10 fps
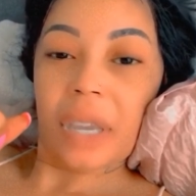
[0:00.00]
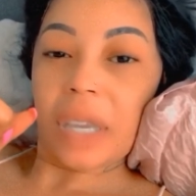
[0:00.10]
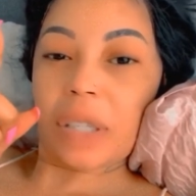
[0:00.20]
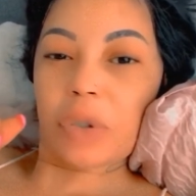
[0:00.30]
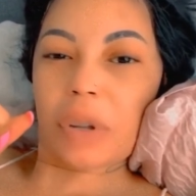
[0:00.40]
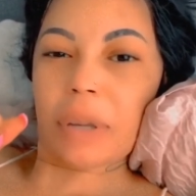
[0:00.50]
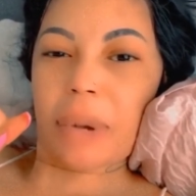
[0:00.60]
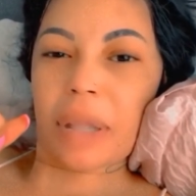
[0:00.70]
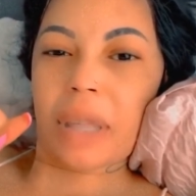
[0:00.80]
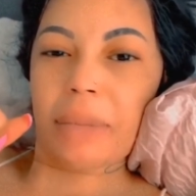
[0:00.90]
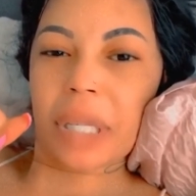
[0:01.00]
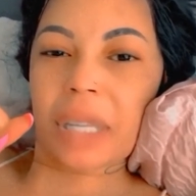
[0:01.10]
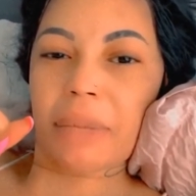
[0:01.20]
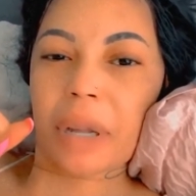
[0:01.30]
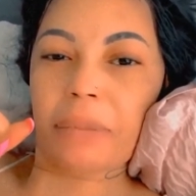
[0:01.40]
It's not about them,
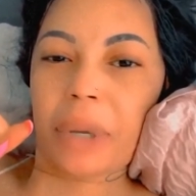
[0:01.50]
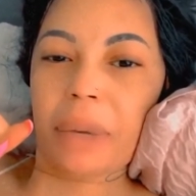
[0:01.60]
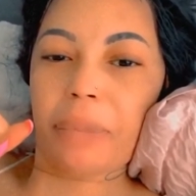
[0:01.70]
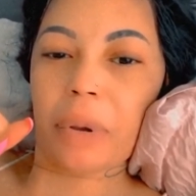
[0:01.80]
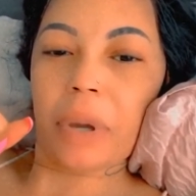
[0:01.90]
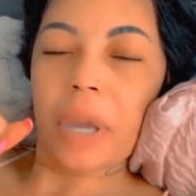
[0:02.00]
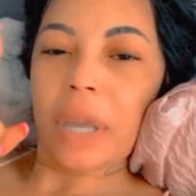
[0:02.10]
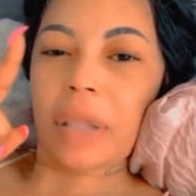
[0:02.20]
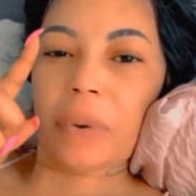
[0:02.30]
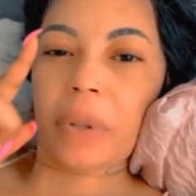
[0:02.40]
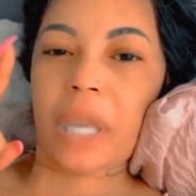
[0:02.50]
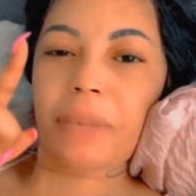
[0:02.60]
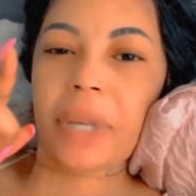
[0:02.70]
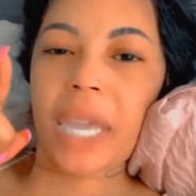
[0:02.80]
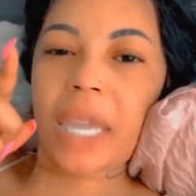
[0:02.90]
it's about people. They will
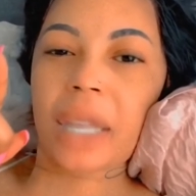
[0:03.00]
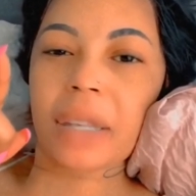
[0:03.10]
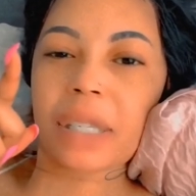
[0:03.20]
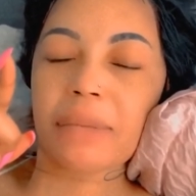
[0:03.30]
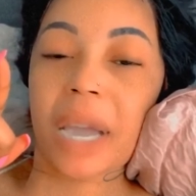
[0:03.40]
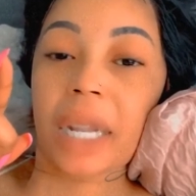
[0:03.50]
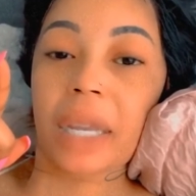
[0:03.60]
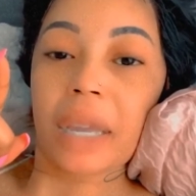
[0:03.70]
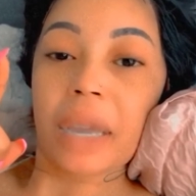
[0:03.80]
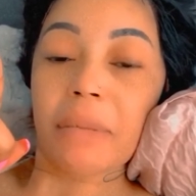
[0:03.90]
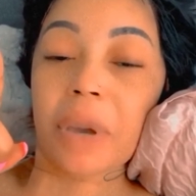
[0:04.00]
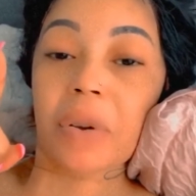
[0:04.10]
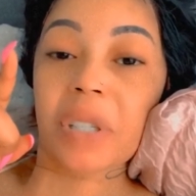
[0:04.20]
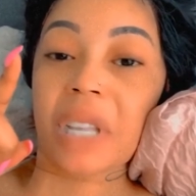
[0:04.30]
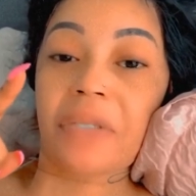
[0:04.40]
keep taking this money
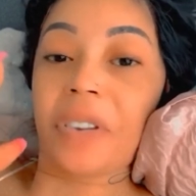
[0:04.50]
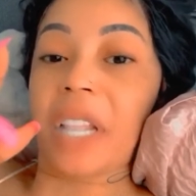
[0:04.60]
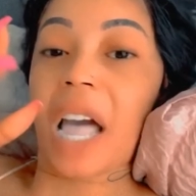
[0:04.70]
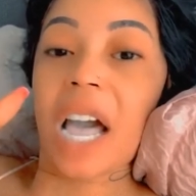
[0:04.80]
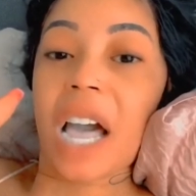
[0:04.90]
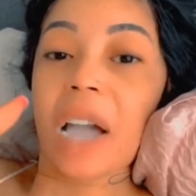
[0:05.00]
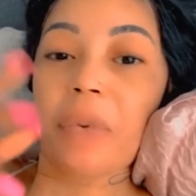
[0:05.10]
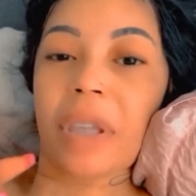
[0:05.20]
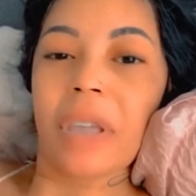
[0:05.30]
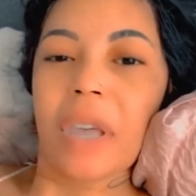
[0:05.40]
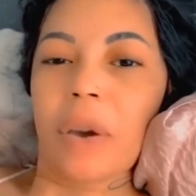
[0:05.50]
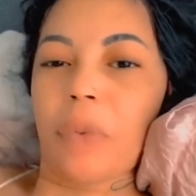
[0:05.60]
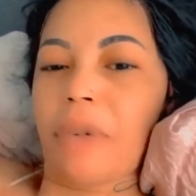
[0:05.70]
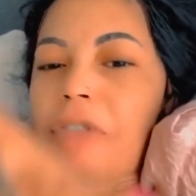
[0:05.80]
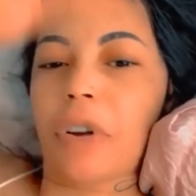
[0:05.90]
because they feel, haha, we
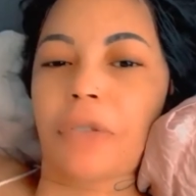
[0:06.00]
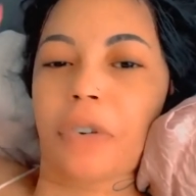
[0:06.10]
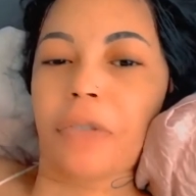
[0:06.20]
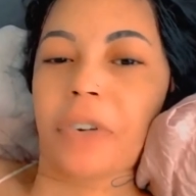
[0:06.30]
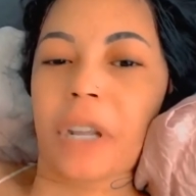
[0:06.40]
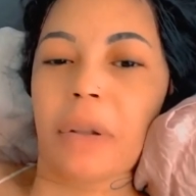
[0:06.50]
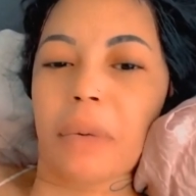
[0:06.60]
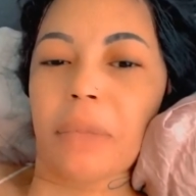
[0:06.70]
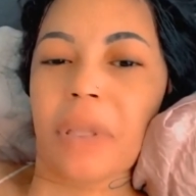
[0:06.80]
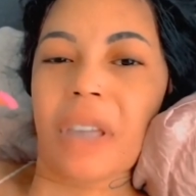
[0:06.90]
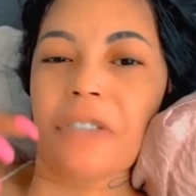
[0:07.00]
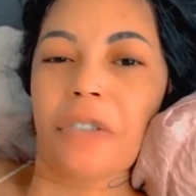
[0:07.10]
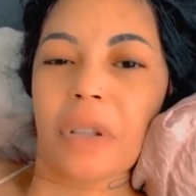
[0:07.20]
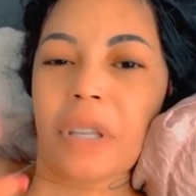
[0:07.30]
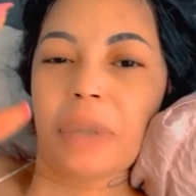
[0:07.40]
fought for freedom,
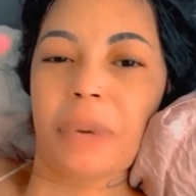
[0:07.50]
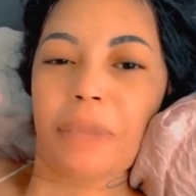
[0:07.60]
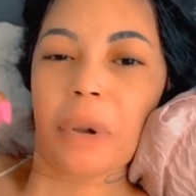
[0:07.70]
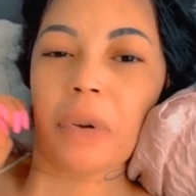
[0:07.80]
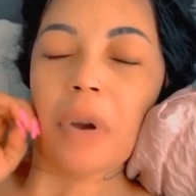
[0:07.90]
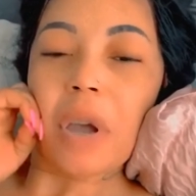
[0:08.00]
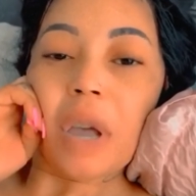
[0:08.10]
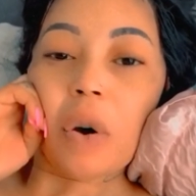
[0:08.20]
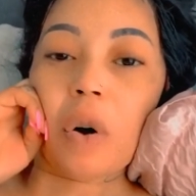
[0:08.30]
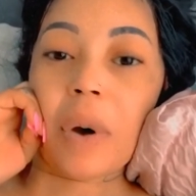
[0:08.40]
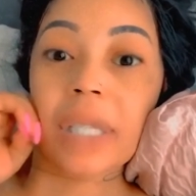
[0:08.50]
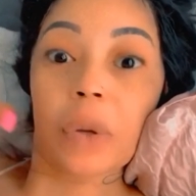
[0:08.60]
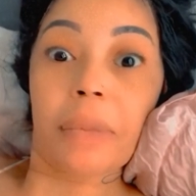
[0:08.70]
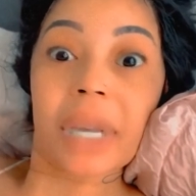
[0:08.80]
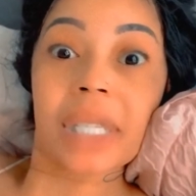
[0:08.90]
therefore these people owe
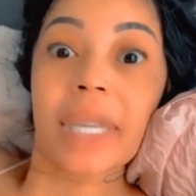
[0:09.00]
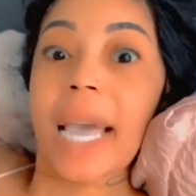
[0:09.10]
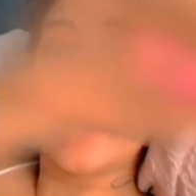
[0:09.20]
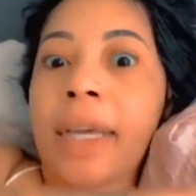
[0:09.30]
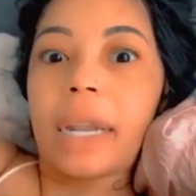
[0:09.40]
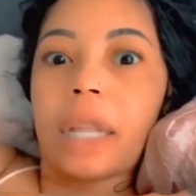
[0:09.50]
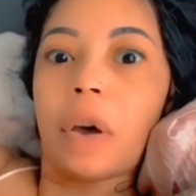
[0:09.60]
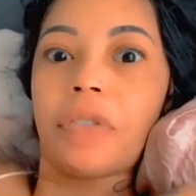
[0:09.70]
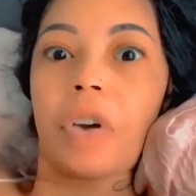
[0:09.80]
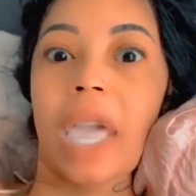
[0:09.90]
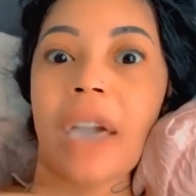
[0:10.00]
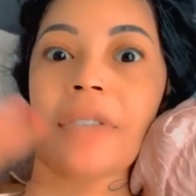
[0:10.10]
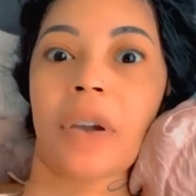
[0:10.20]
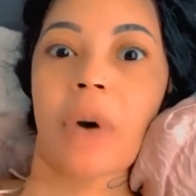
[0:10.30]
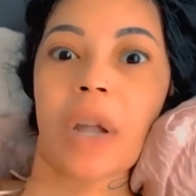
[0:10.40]
us. We must getting rid of
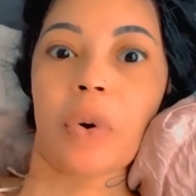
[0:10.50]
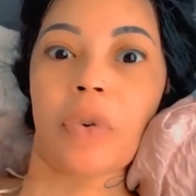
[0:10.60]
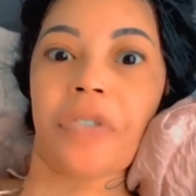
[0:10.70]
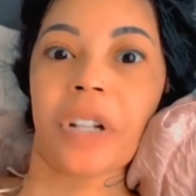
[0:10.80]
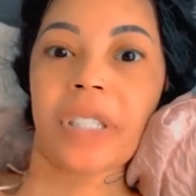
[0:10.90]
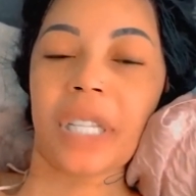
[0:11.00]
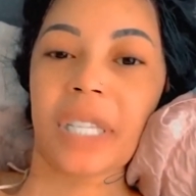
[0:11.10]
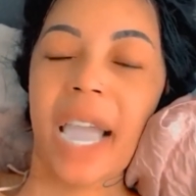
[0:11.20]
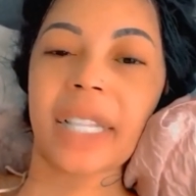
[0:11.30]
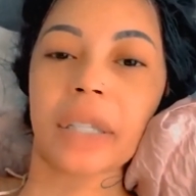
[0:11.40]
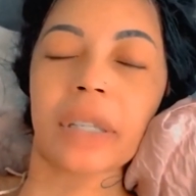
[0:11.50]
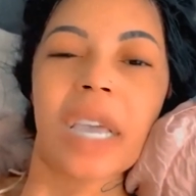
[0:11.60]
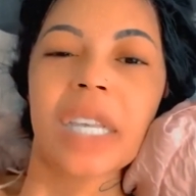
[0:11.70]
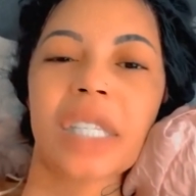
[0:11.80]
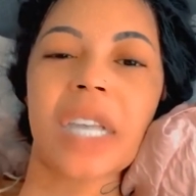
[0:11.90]
everyone who feels entitled,
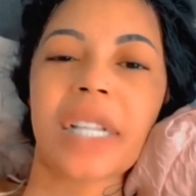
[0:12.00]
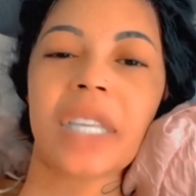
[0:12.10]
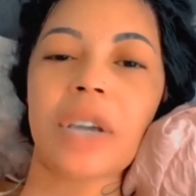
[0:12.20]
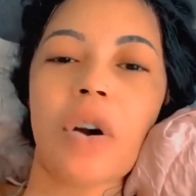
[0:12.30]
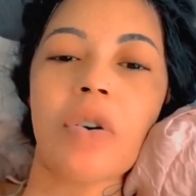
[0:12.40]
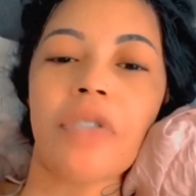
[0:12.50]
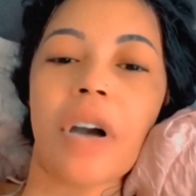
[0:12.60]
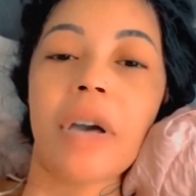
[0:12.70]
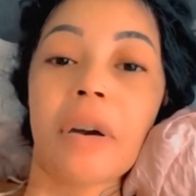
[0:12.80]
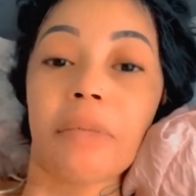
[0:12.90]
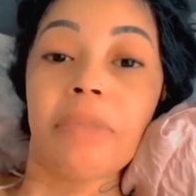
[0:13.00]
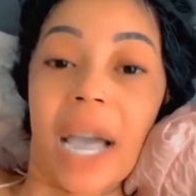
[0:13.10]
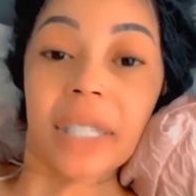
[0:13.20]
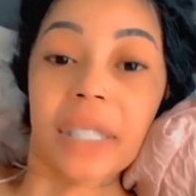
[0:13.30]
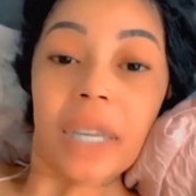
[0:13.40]
starting over.
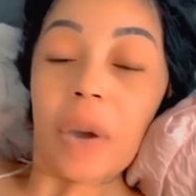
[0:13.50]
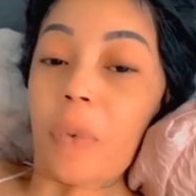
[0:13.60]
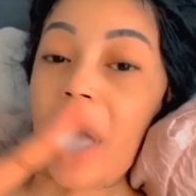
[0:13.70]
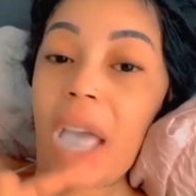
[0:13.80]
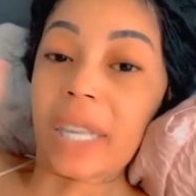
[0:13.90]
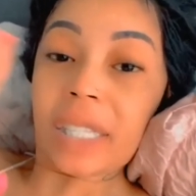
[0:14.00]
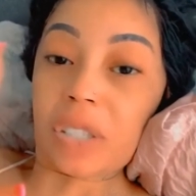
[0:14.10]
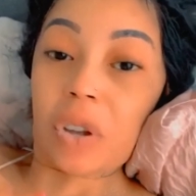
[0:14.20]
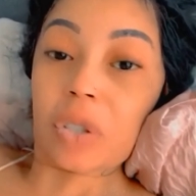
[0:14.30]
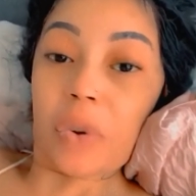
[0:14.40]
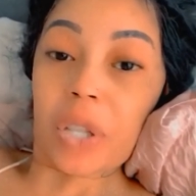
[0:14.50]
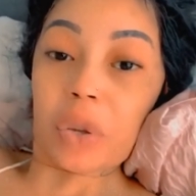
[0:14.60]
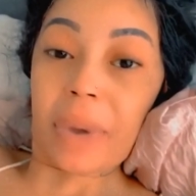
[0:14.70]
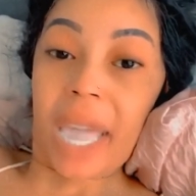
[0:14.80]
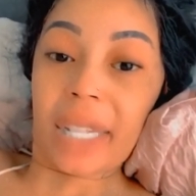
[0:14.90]
But it's not going
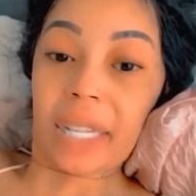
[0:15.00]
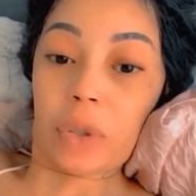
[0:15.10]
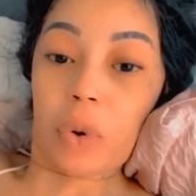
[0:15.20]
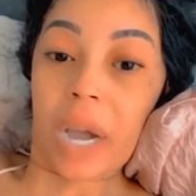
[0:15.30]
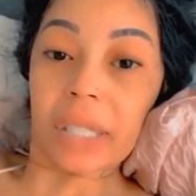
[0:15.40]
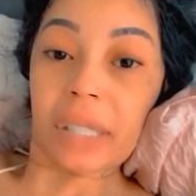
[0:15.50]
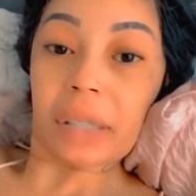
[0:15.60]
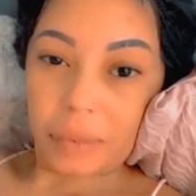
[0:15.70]
to be handed to us.